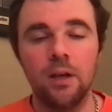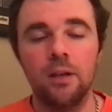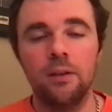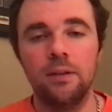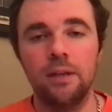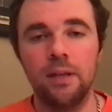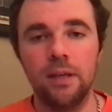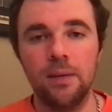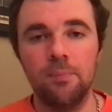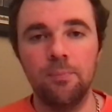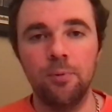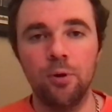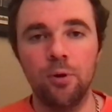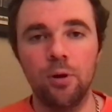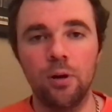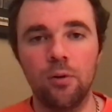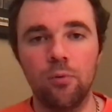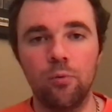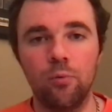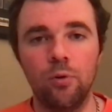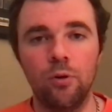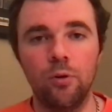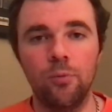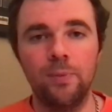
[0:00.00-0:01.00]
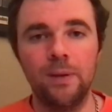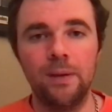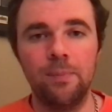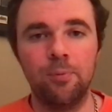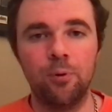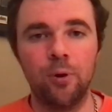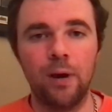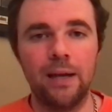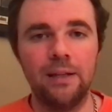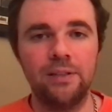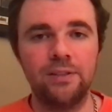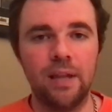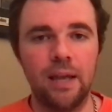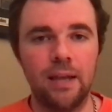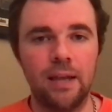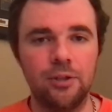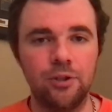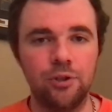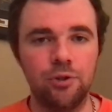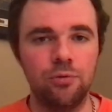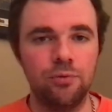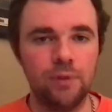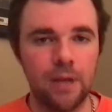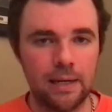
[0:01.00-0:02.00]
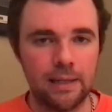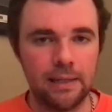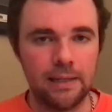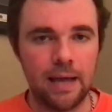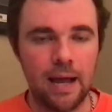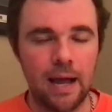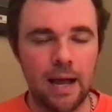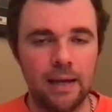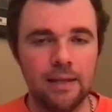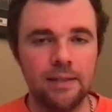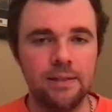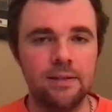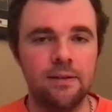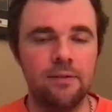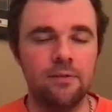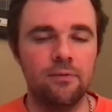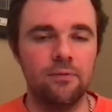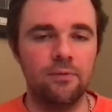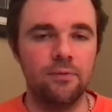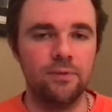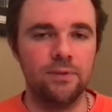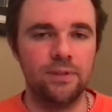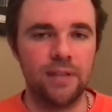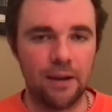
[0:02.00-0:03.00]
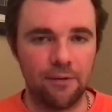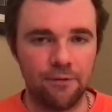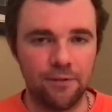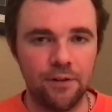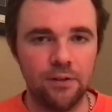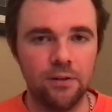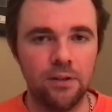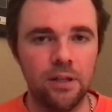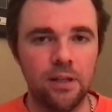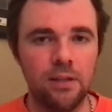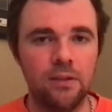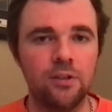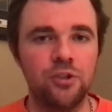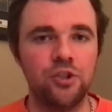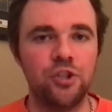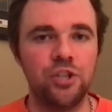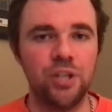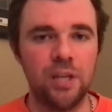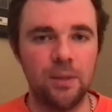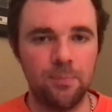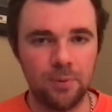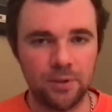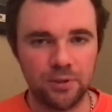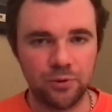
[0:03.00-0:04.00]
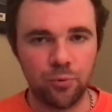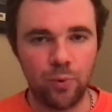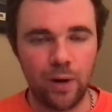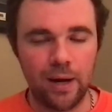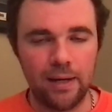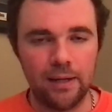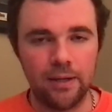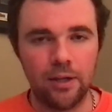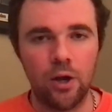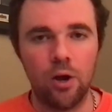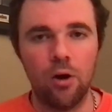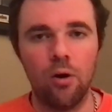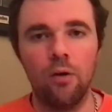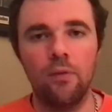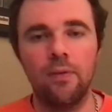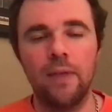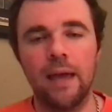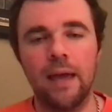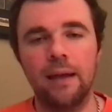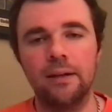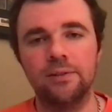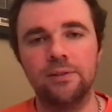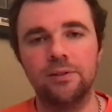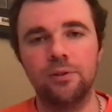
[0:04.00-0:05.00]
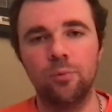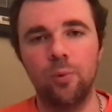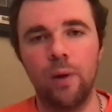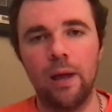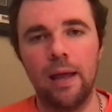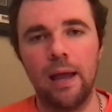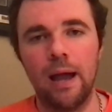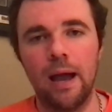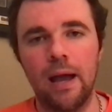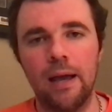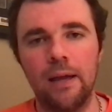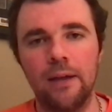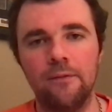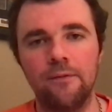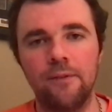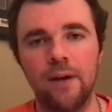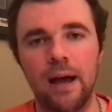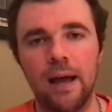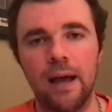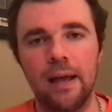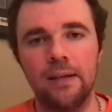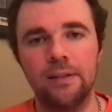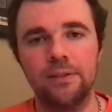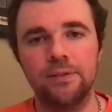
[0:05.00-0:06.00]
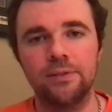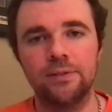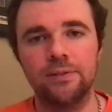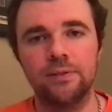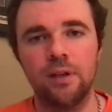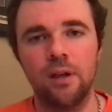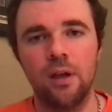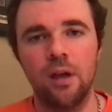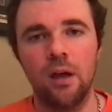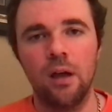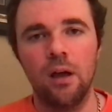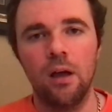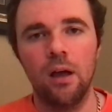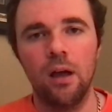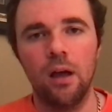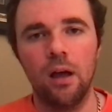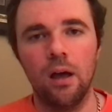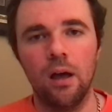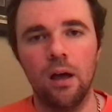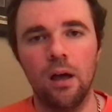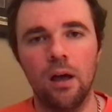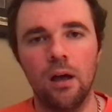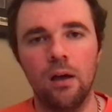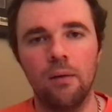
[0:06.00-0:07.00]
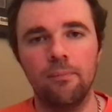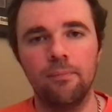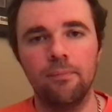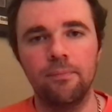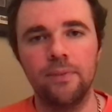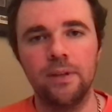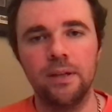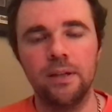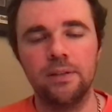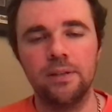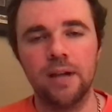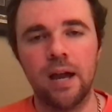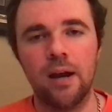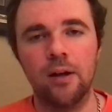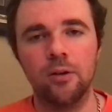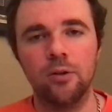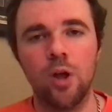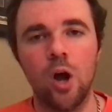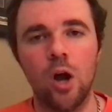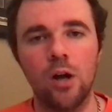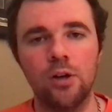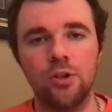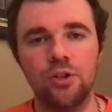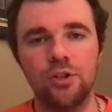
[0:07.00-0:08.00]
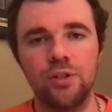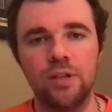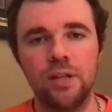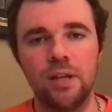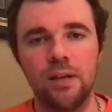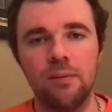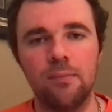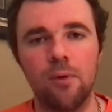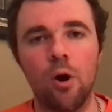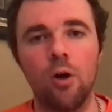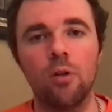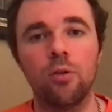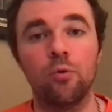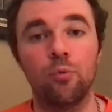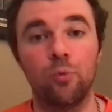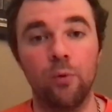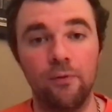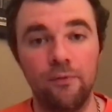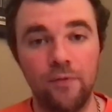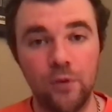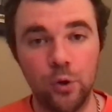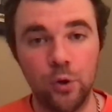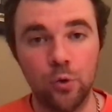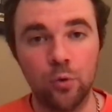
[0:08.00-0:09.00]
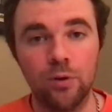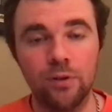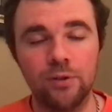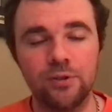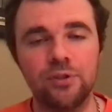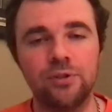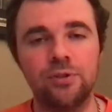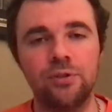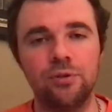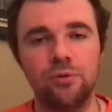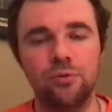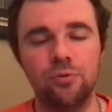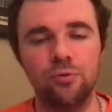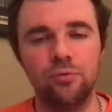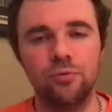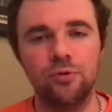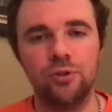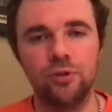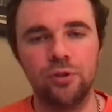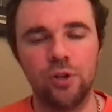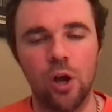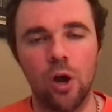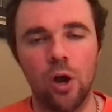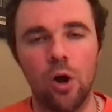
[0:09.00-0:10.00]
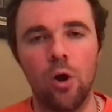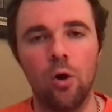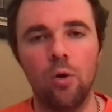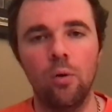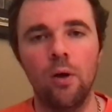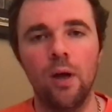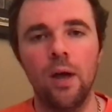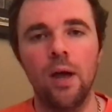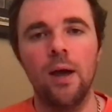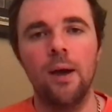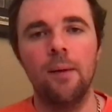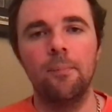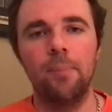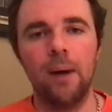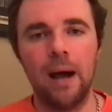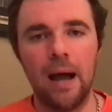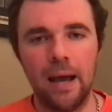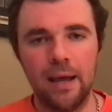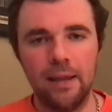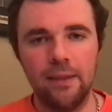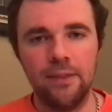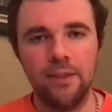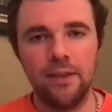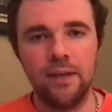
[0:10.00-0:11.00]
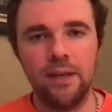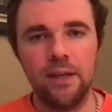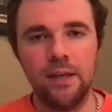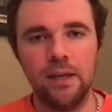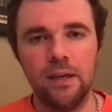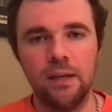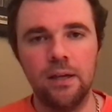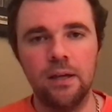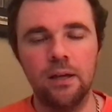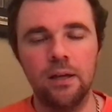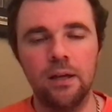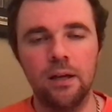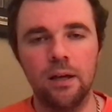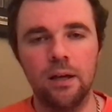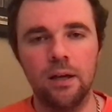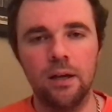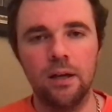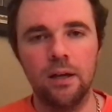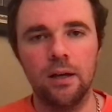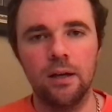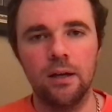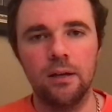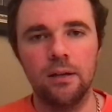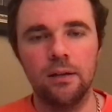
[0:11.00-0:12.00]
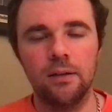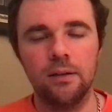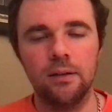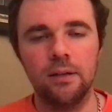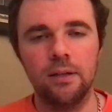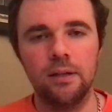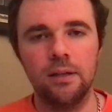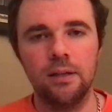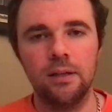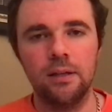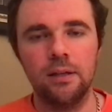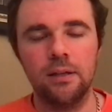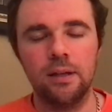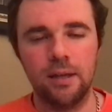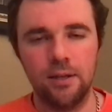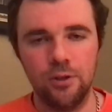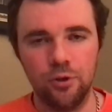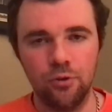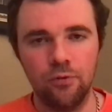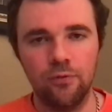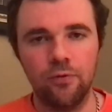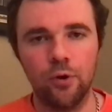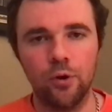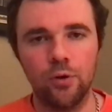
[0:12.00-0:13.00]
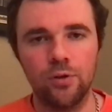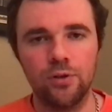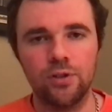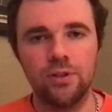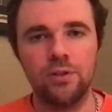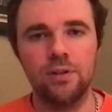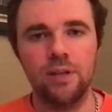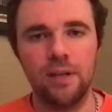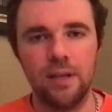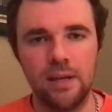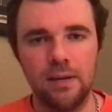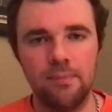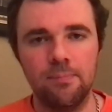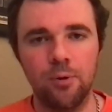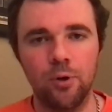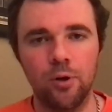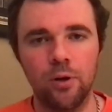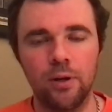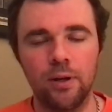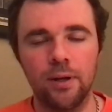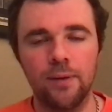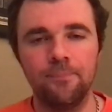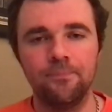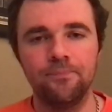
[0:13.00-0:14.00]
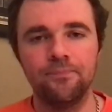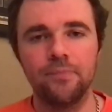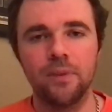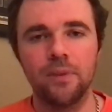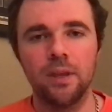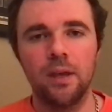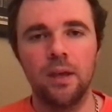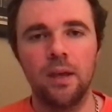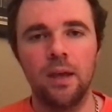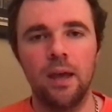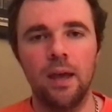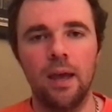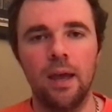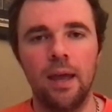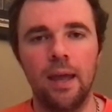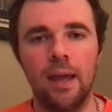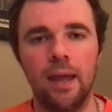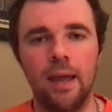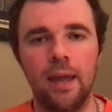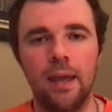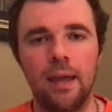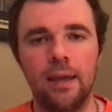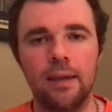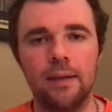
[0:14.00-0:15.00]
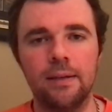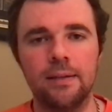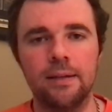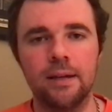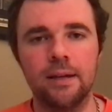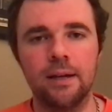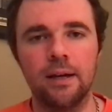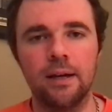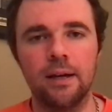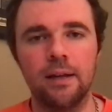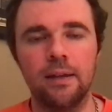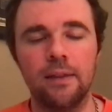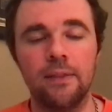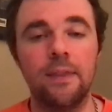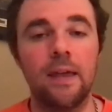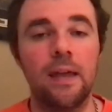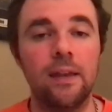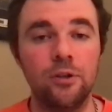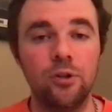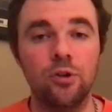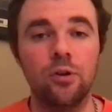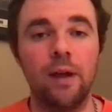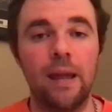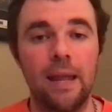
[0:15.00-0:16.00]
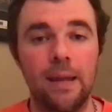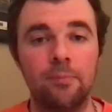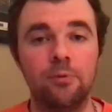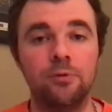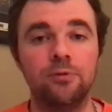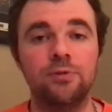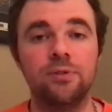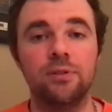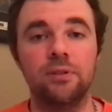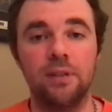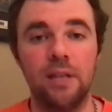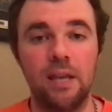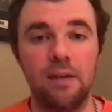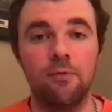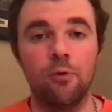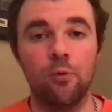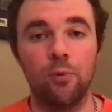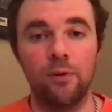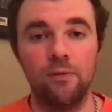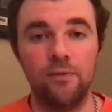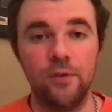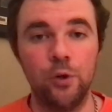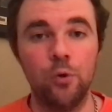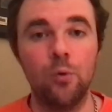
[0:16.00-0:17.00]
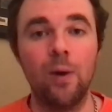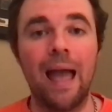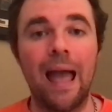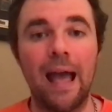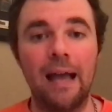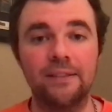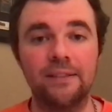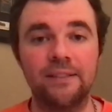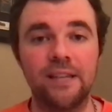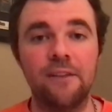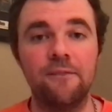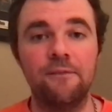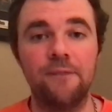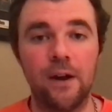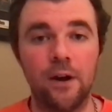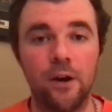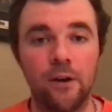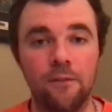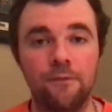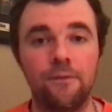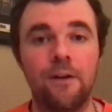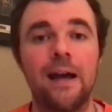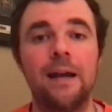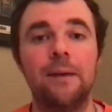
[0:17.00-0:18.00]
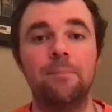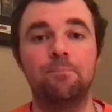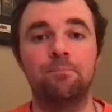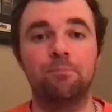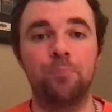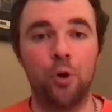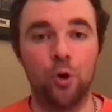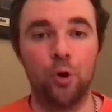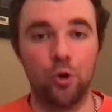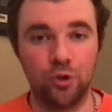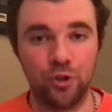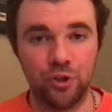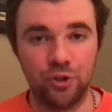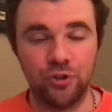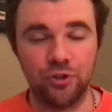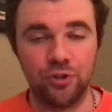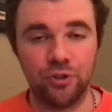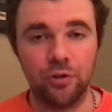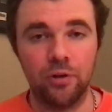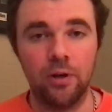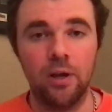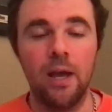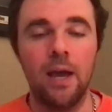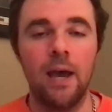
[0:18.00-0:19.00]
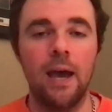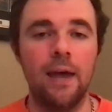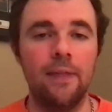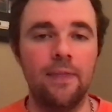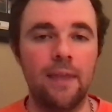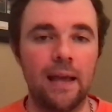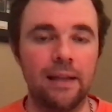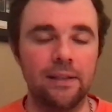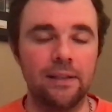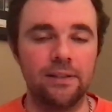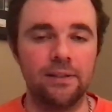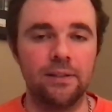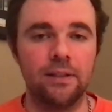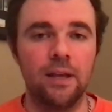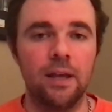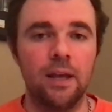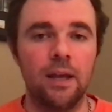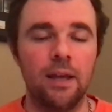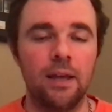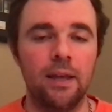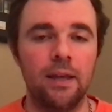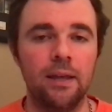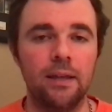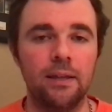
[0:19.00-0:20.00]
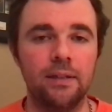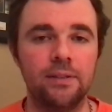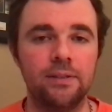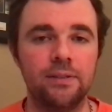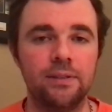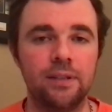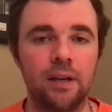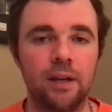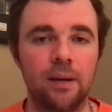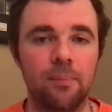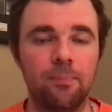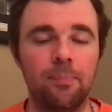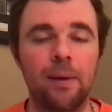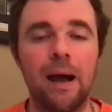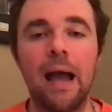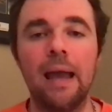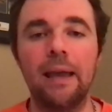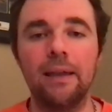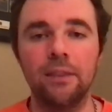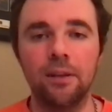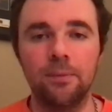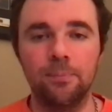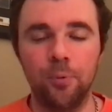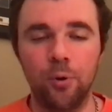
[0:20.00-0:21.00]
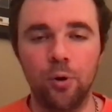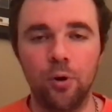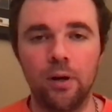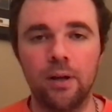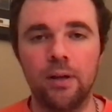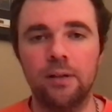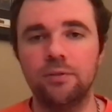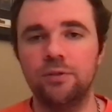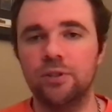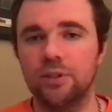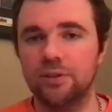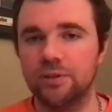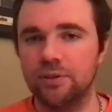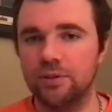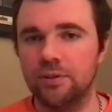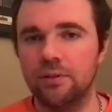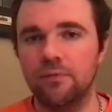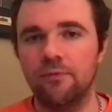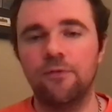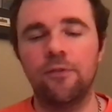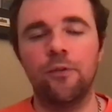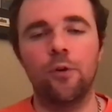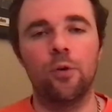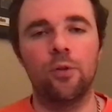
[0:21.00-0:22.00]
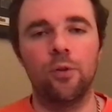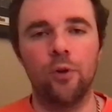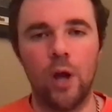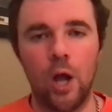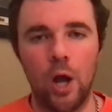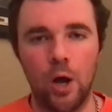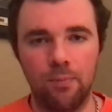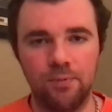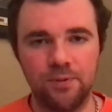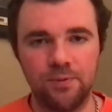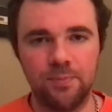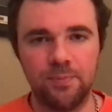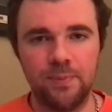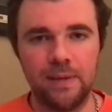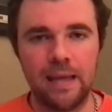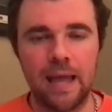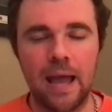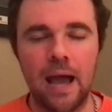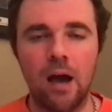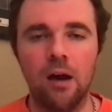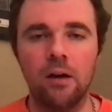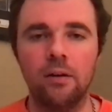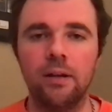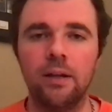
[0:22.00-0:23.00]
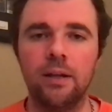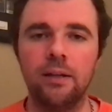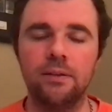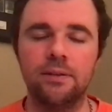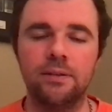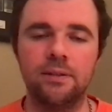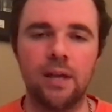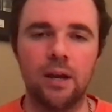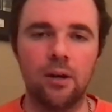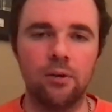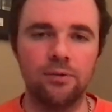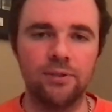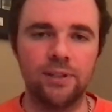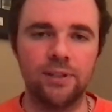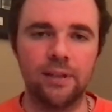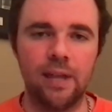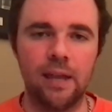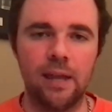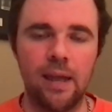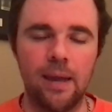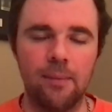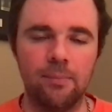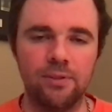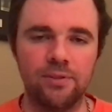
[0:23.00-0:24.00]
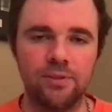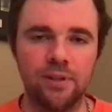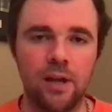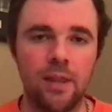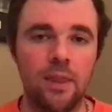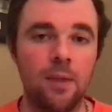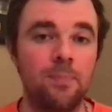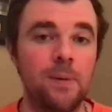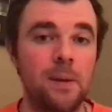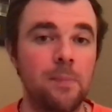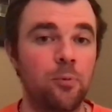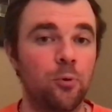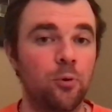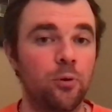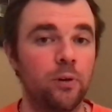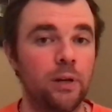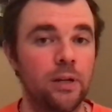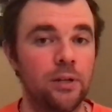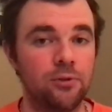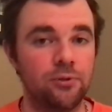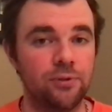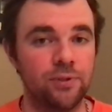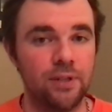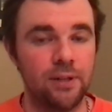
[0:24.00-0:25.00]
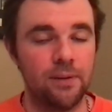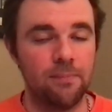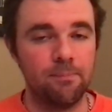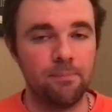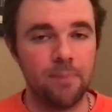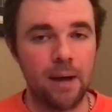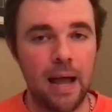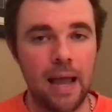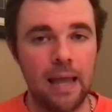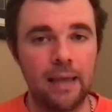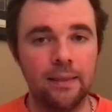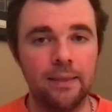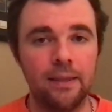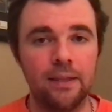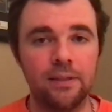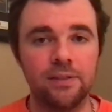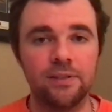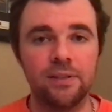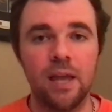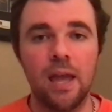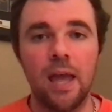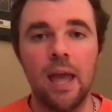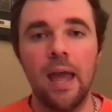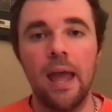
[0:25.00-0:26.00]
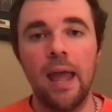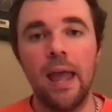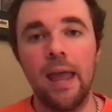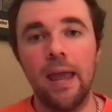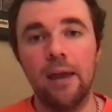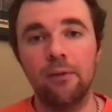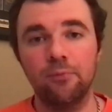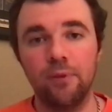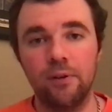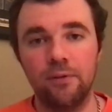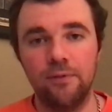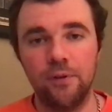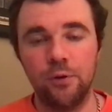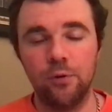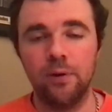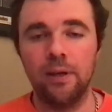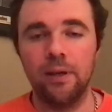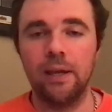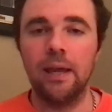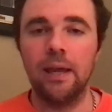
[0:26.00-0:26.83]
The ebook will be priced at $2.99, definitely the cheapest way to go, and that is the way I advise the entire launch team, all the reviewers to go. Buy the Kindle version, the ebook, and then you're able to leave a review as a verified purchaser. And that is buying the book just further helps me out. It tells Amazon that people are interested in buying this and reviewing it.